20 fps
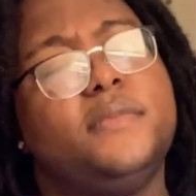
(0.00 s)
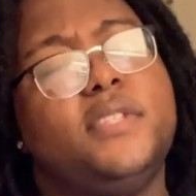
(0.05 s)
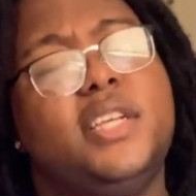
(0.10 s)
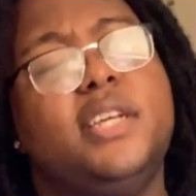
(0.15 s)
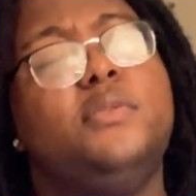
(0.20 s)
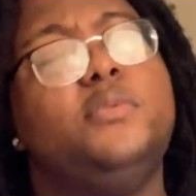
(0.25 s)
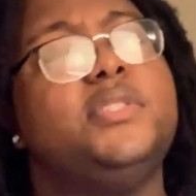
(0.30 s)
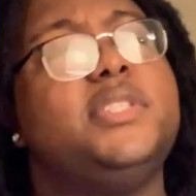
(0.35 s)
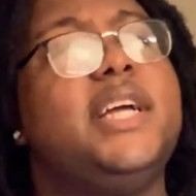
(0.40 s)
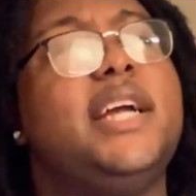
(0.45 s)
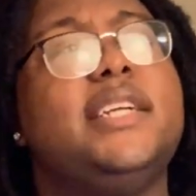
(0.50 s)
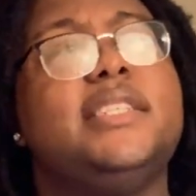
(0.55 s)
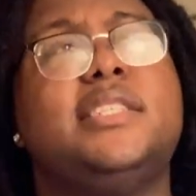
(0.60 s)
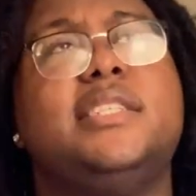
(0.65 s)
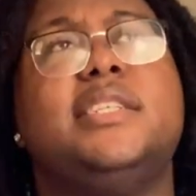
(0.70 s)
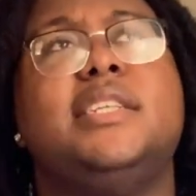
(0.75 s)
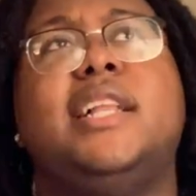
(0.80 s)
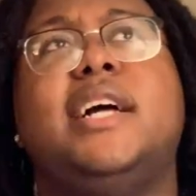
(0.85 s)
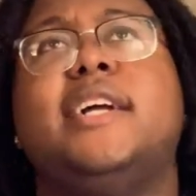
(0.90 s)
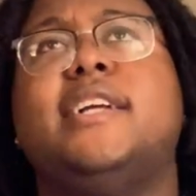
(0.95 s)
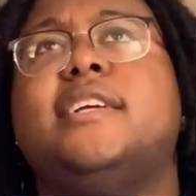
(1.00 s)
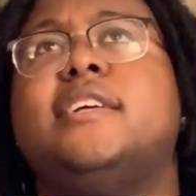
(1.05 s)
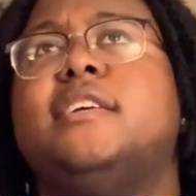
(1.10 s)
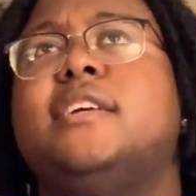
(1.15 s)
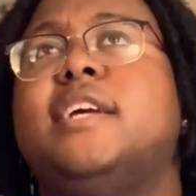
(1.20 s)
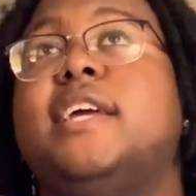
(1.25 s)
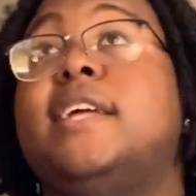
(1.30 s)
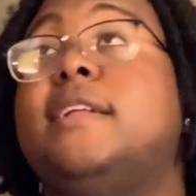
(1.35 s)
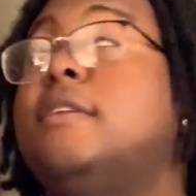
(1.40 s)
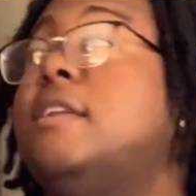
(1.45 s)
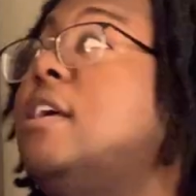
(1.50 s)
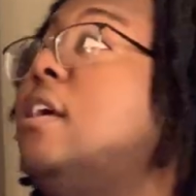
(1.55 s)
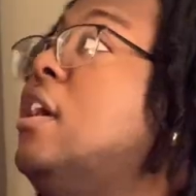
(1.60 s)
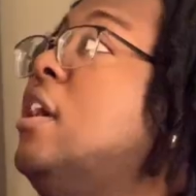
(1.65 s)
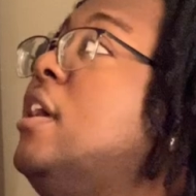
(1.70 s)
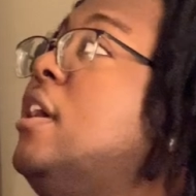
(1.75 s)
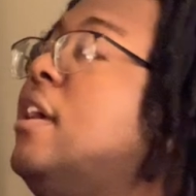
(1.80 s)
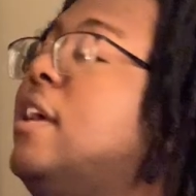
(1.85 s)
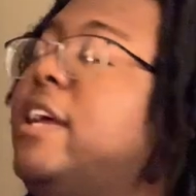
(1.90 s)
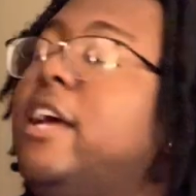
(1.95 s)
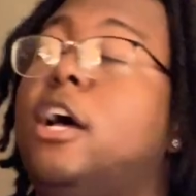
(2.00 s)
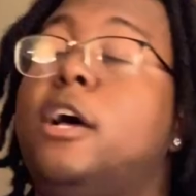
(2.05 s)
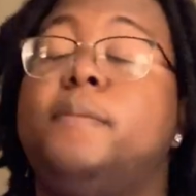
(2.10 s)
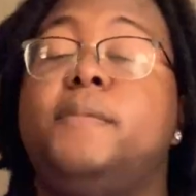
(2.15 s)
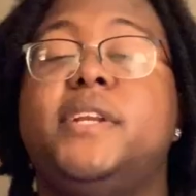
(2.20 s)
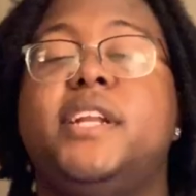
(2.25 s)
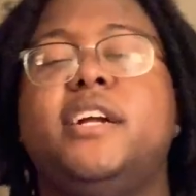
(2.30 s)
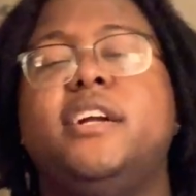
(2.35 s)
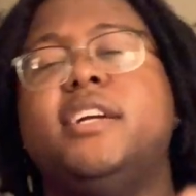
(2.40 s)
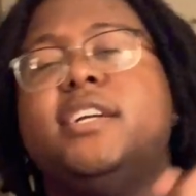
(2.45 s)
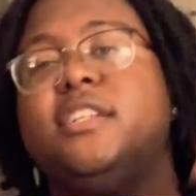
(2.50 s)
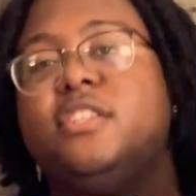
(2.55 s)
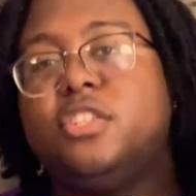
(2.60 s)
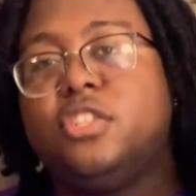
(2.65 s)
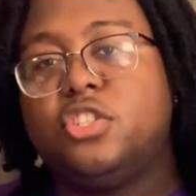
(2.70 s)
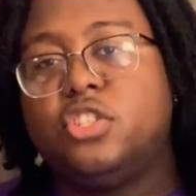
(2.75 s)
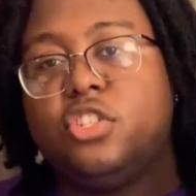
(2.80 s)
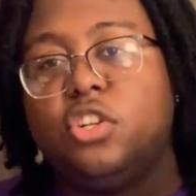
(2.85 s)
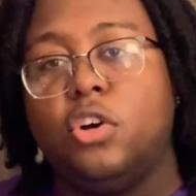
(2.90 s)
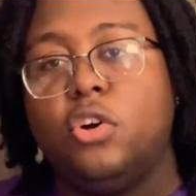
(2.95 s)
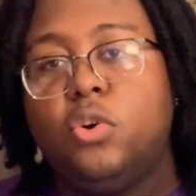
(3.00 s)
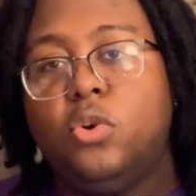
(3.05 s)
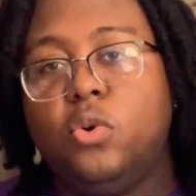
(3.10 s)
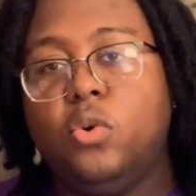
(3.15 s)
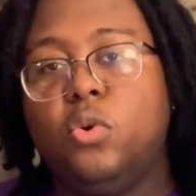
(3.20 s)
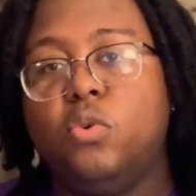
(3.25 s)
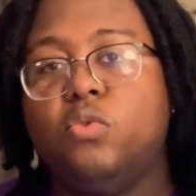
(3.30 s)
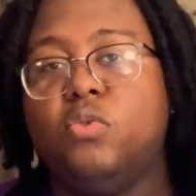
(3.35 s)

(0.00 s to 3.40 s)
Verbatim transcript: It was actually like, and up there is so